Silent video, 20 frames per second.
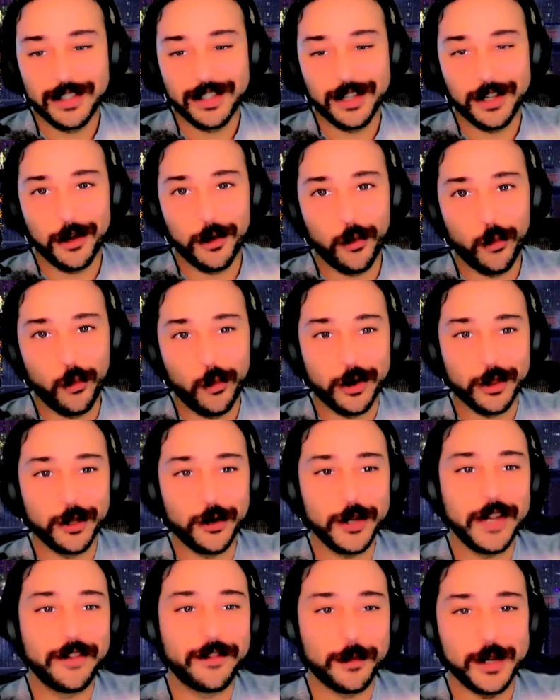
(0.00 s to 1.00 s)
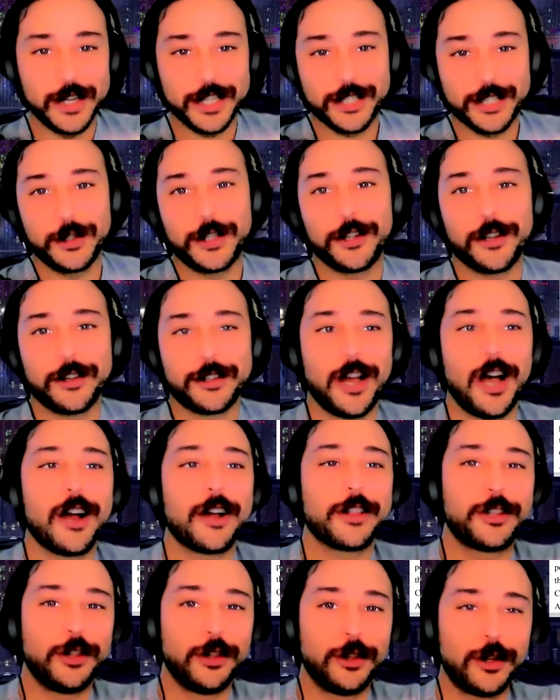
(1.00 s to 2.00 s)
we're learning from history to
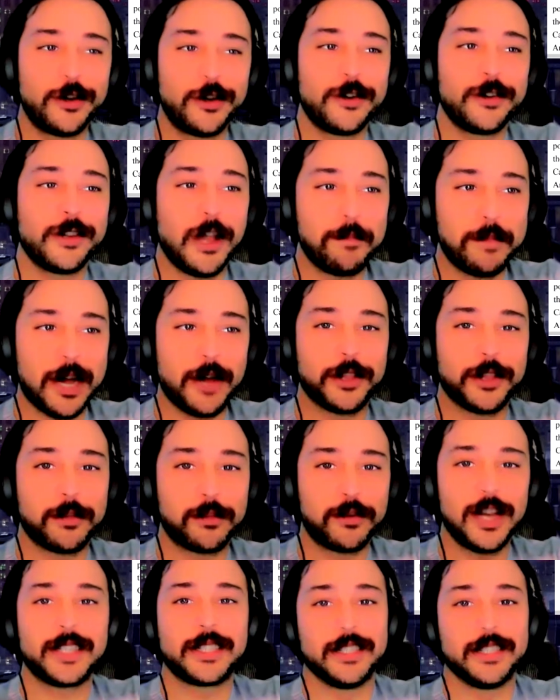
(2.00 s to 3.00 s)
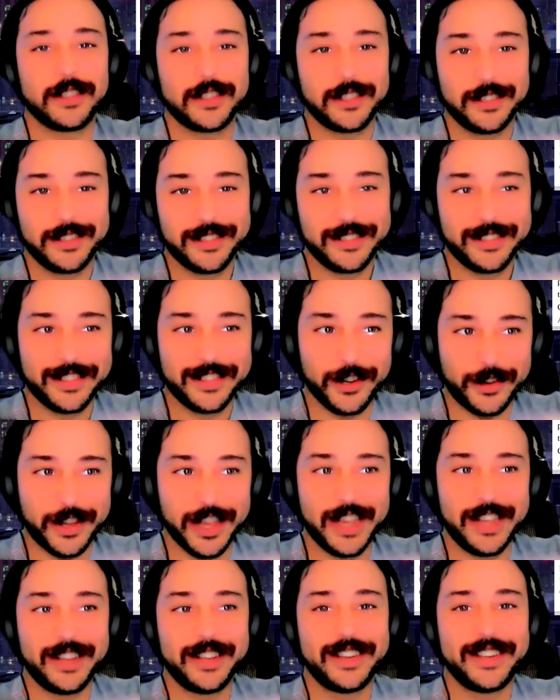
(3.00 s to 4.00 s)
learn about the present. Okay?
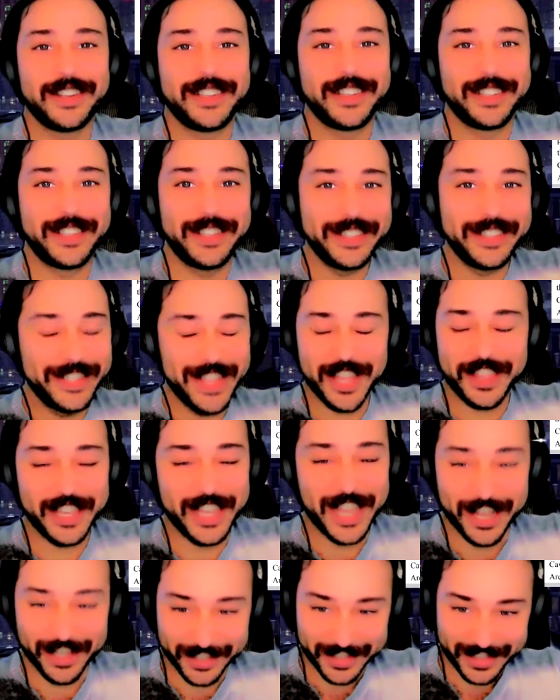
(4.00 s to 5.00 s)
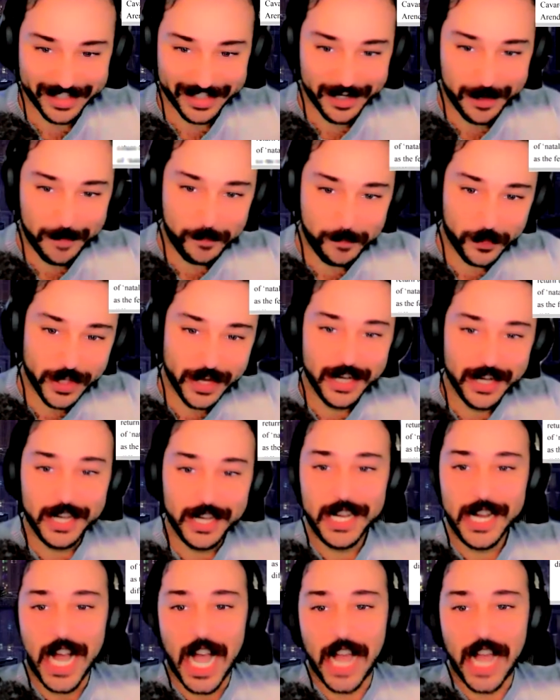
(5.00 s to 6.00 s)
Nothing else. I
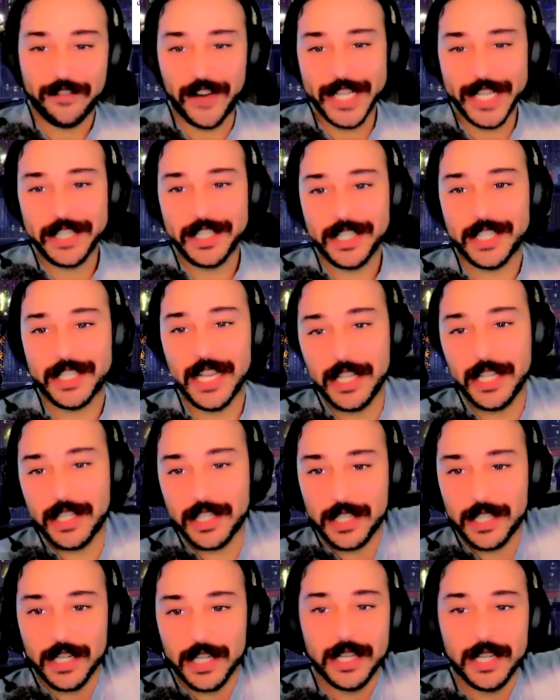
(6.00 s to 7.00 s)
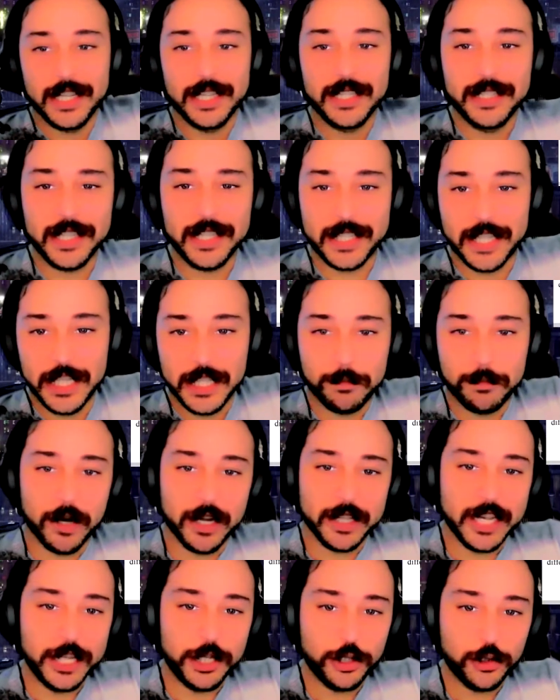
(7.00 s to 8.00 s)
find it distant but
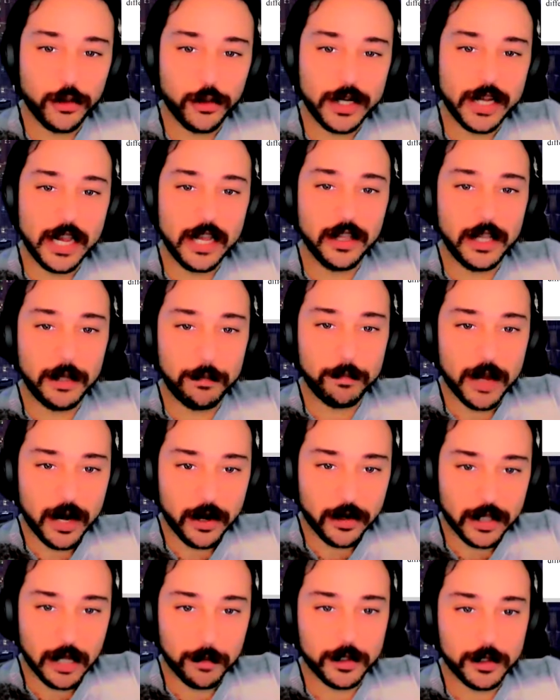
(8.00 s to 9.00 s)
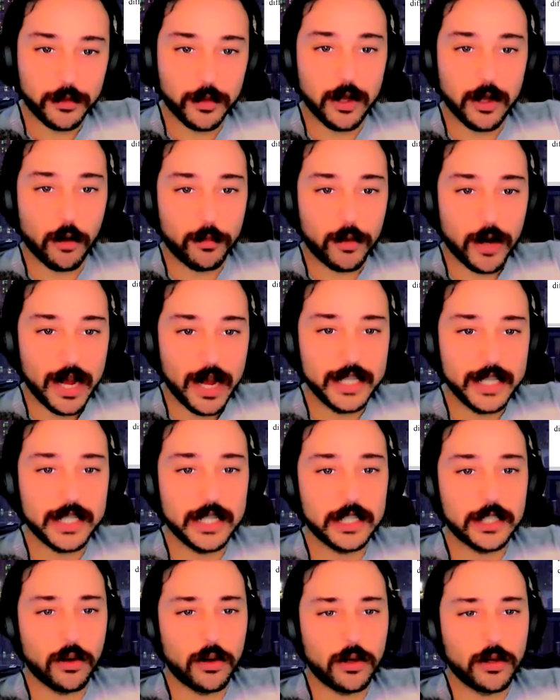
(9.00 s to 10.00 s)
intriguingly parallel between O'Brien's
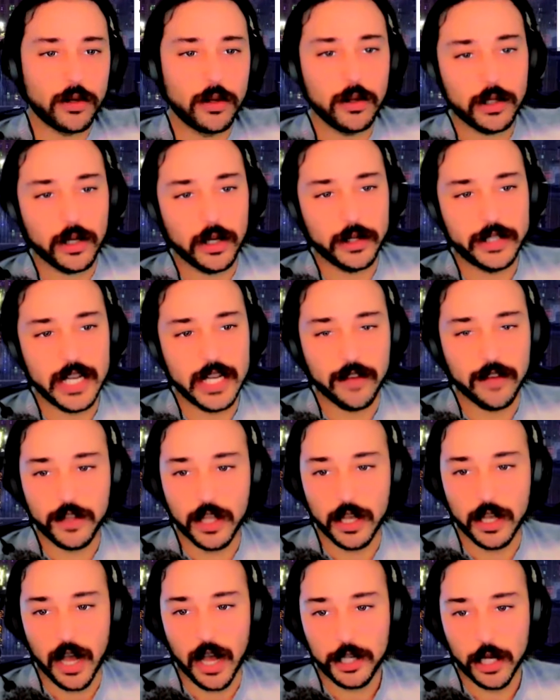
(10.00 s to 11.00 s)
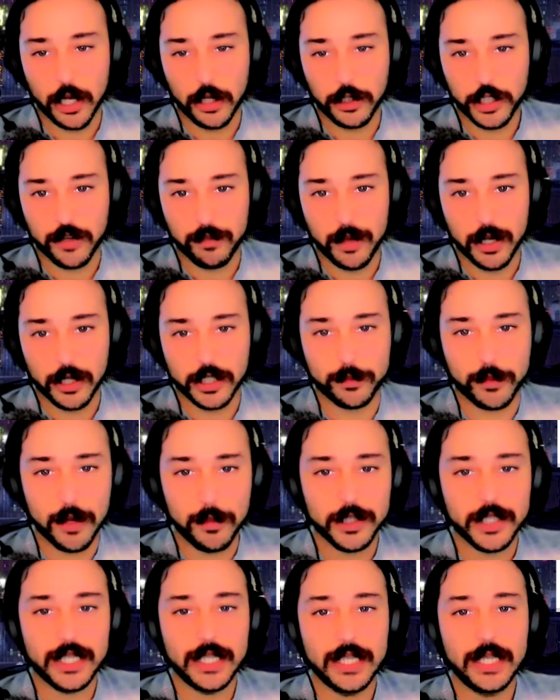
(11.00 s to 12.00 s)
historical critique of the ideology of male
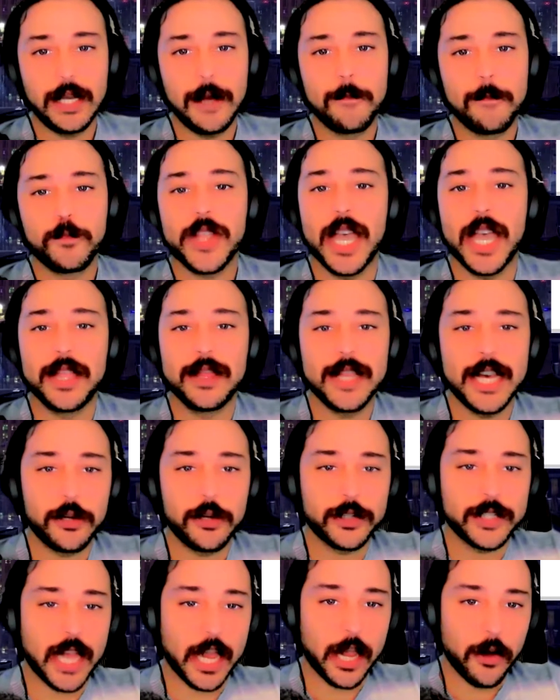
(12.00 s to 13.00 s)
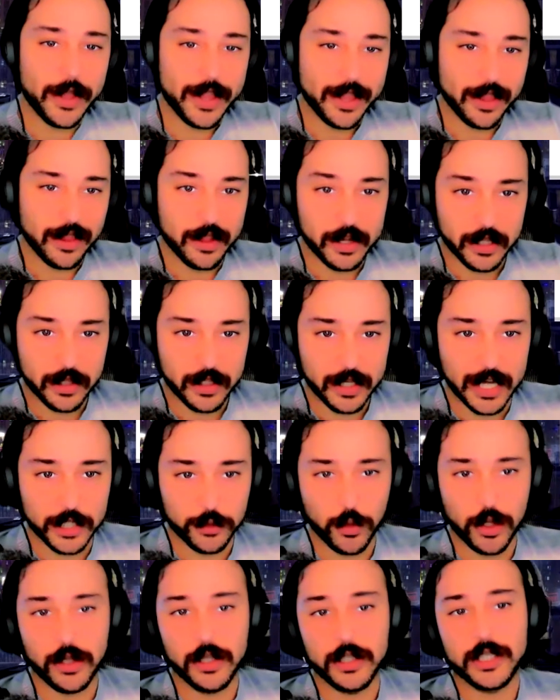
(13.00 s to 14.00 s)
supremacy and later psychoanalytically as well as
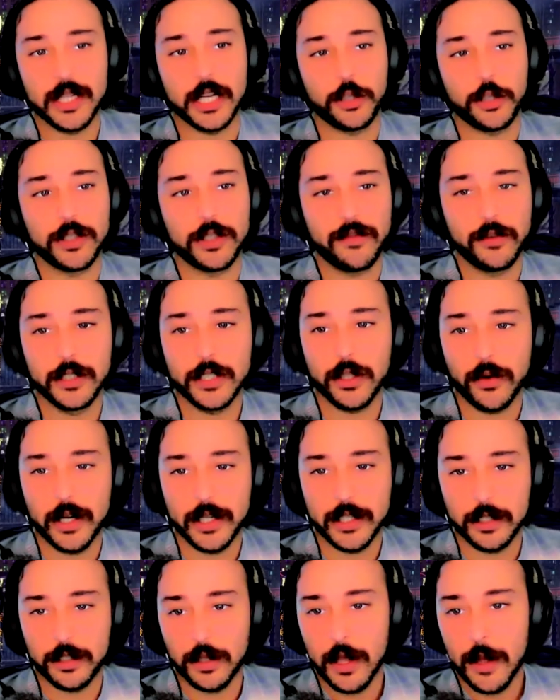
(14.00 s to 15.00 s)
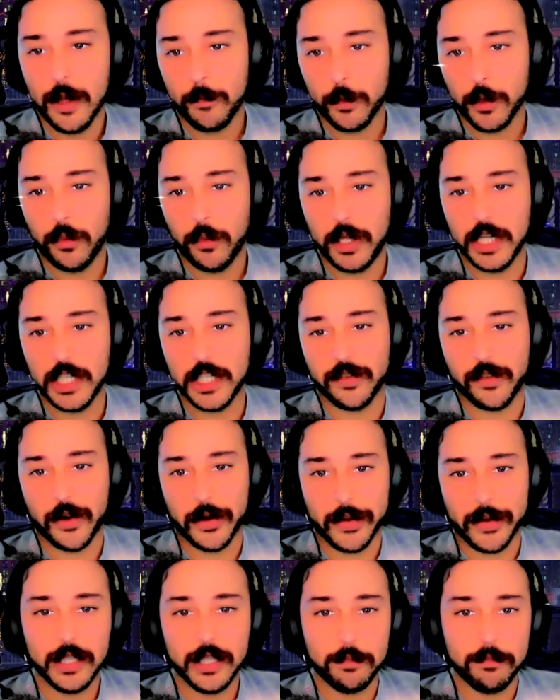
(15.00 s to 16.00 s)
sexual difference-oriented readings of Arendt,
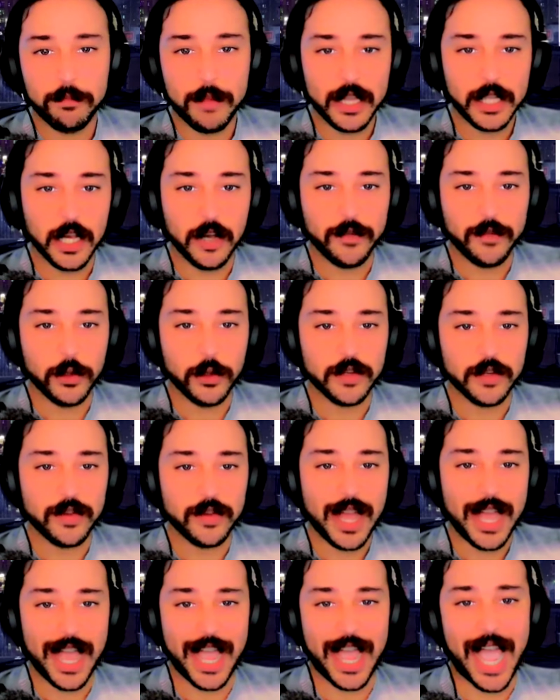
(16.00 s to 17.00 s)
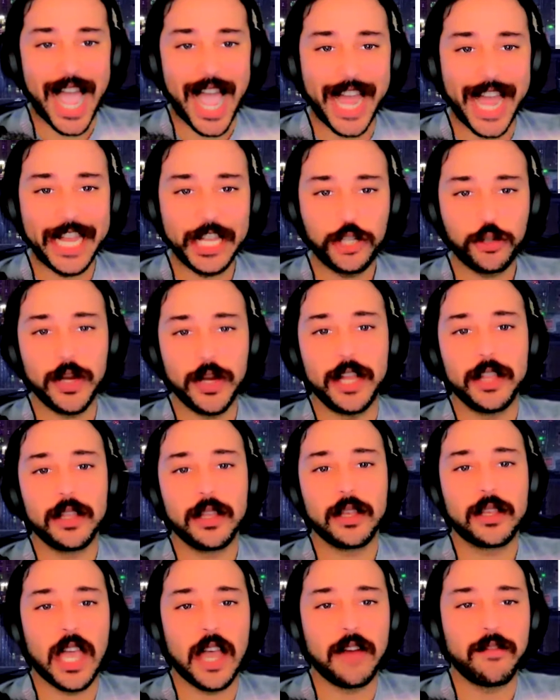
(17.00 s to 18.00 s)
mainly of those of Adrienne
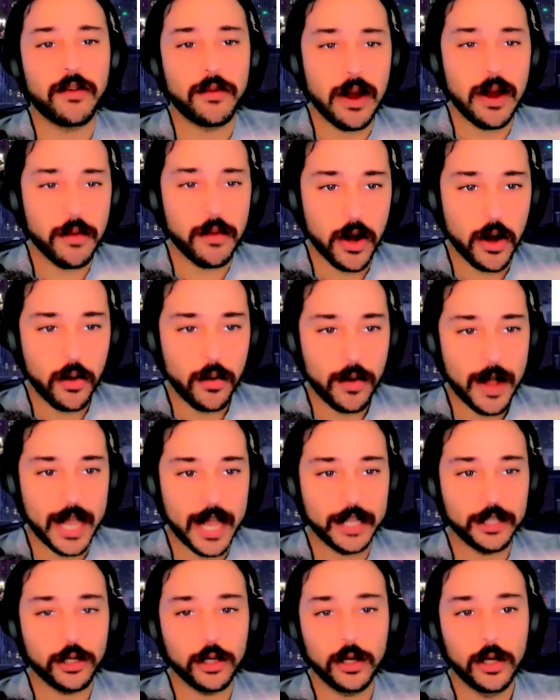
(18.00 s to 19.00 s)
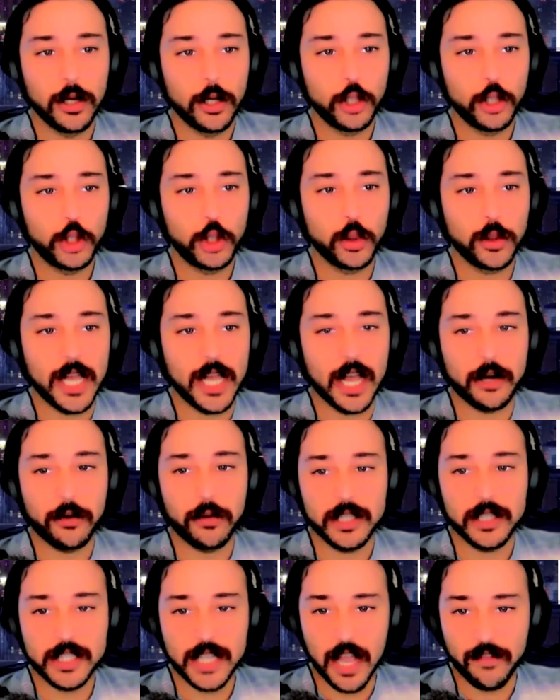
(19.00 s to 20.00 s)
Caballero and Julia
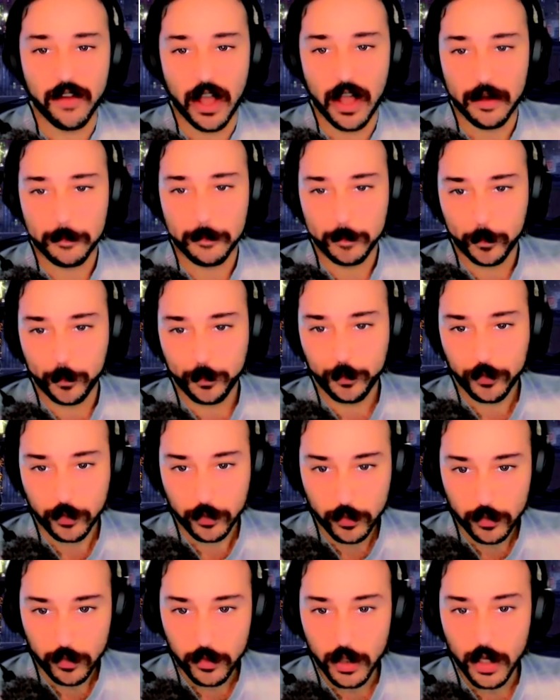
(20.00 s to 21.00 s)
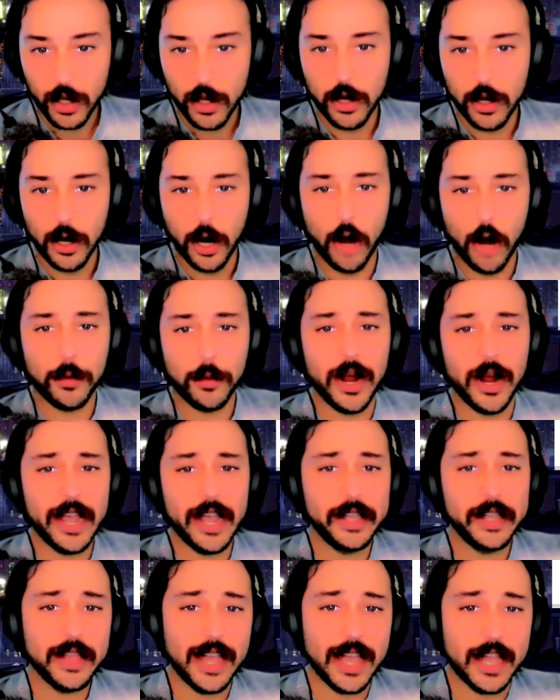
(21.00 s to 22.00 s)
Kristeva. O'Brien
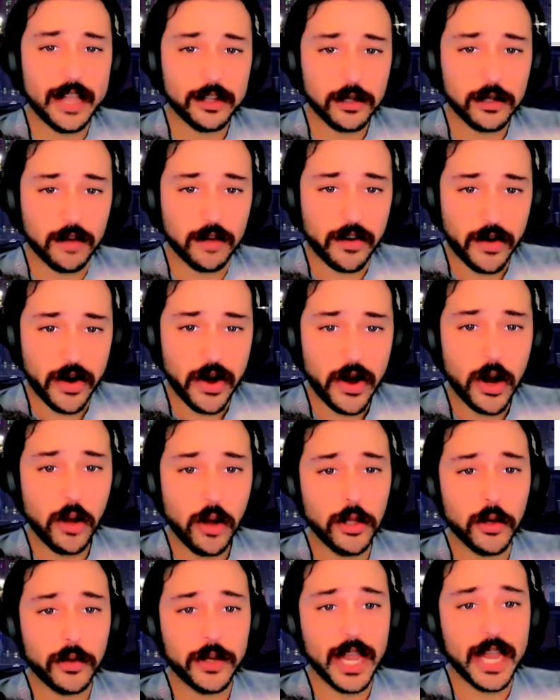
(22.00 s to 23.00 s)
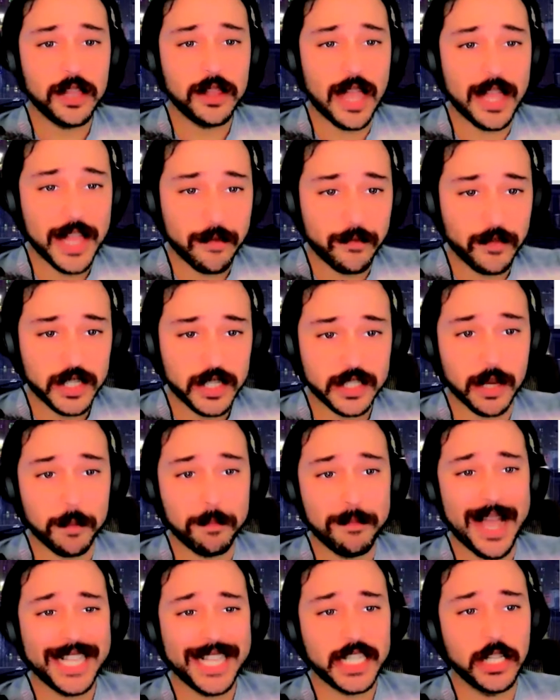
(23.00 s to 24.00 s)
and Caballero locate an emphasis on
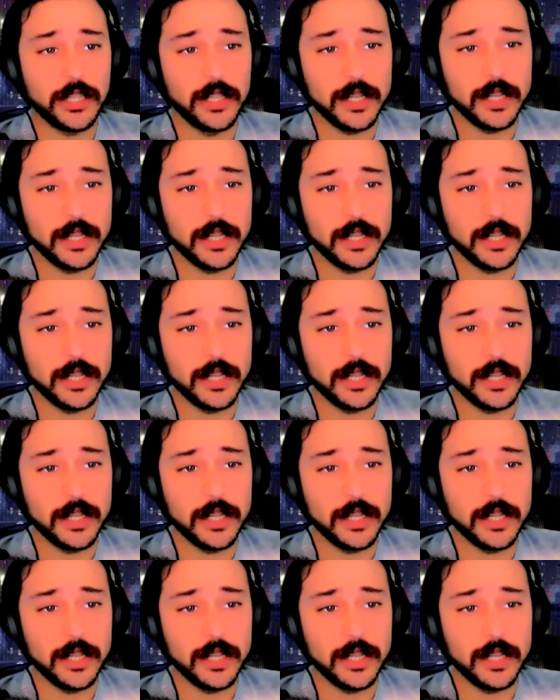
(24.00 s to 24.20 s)
masculine,